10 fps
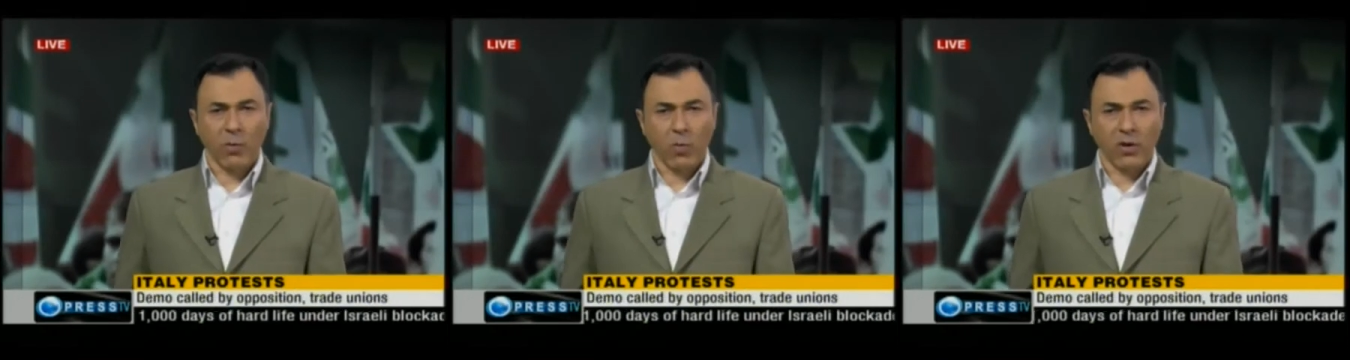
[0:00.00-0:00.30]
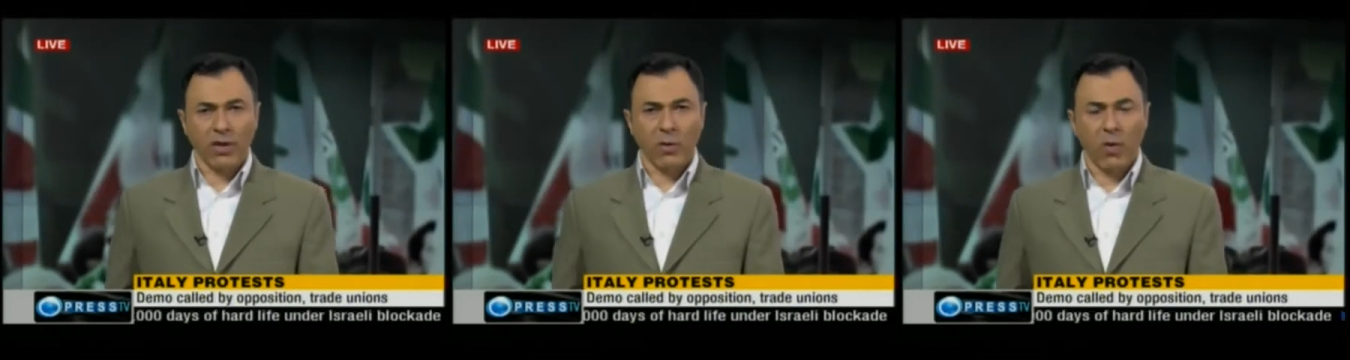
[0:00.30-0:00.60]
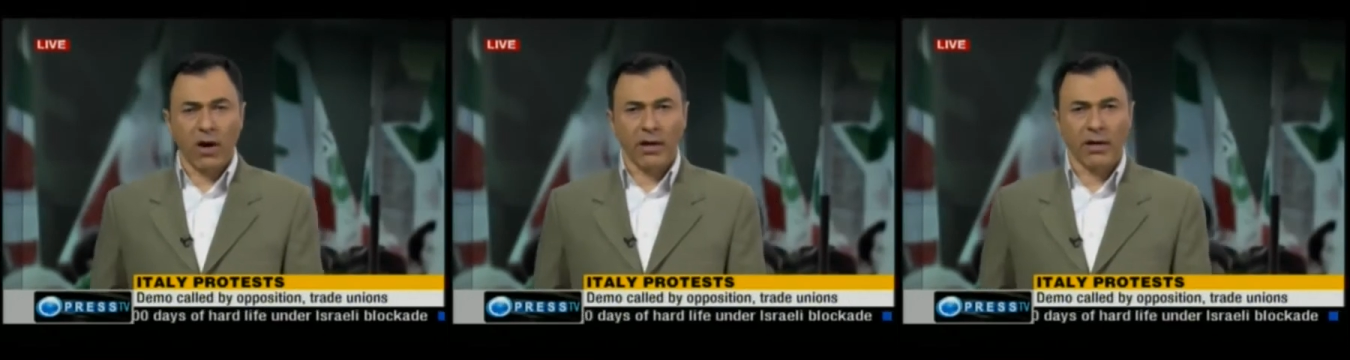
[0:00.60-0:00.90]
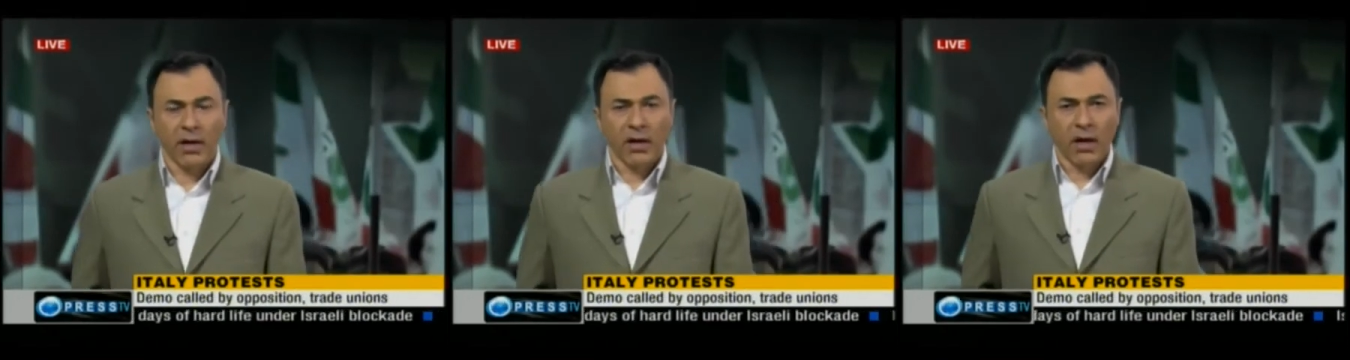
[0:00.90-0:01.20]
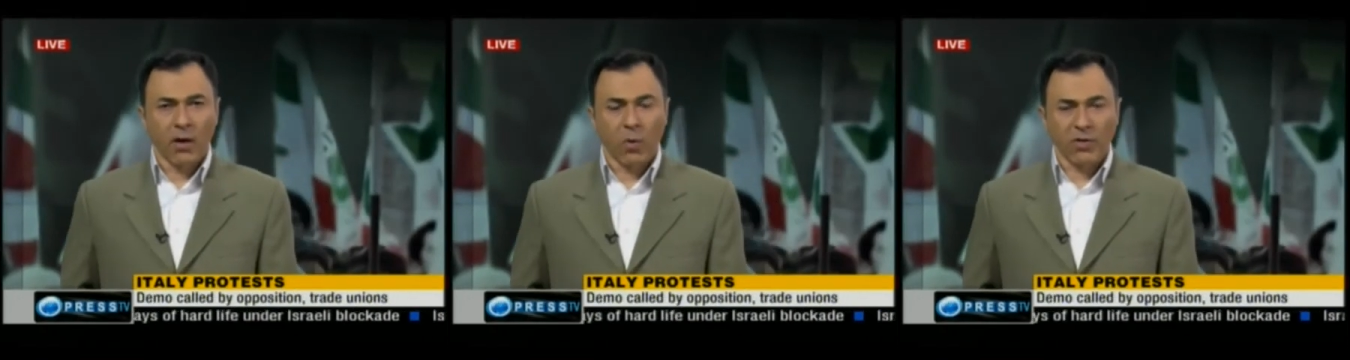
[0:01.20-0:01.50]
what they wanted,
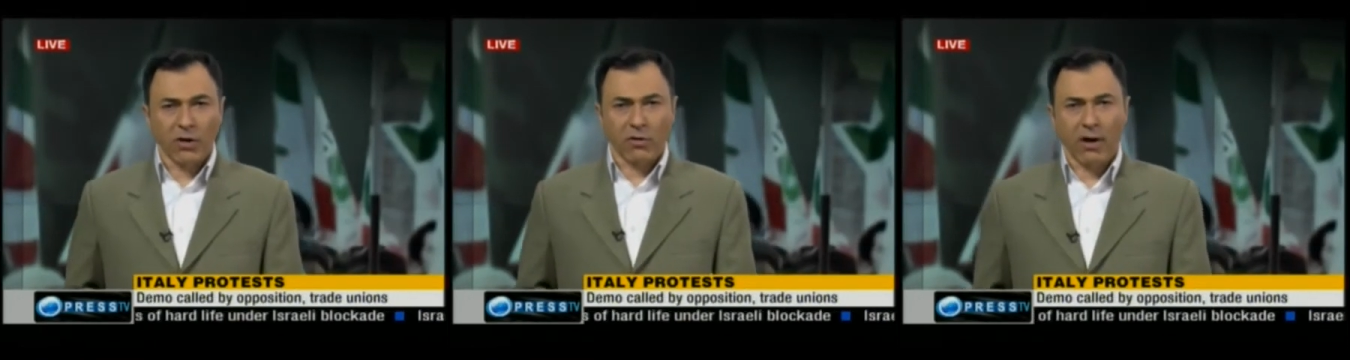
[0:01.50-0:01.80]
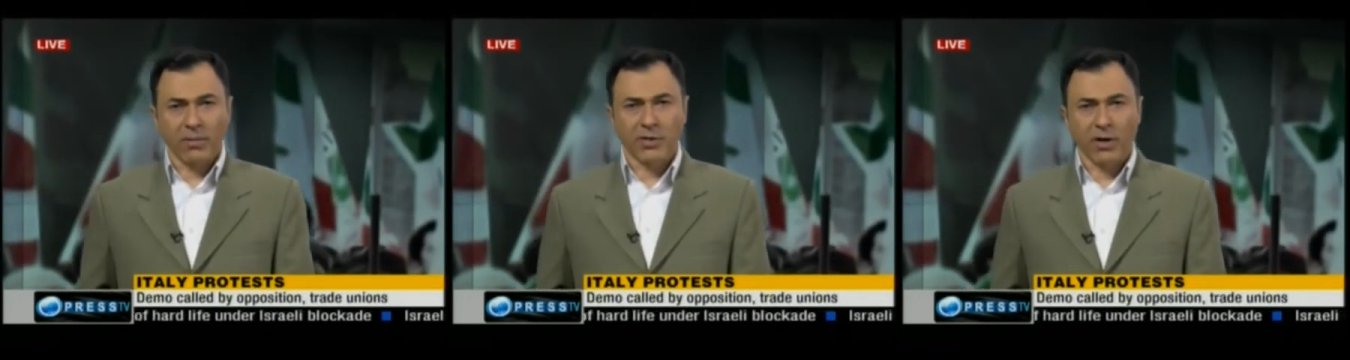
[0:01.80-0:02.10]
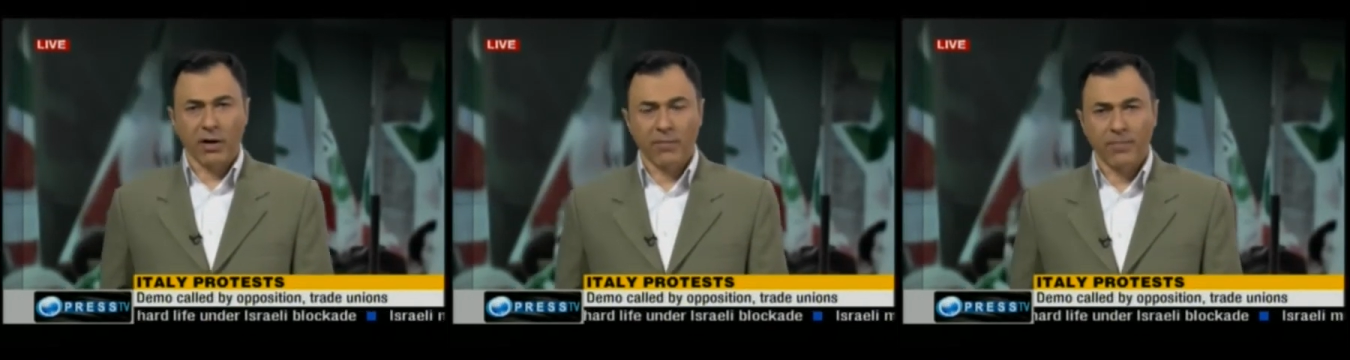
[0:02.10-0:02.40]
uh, what their gripes are?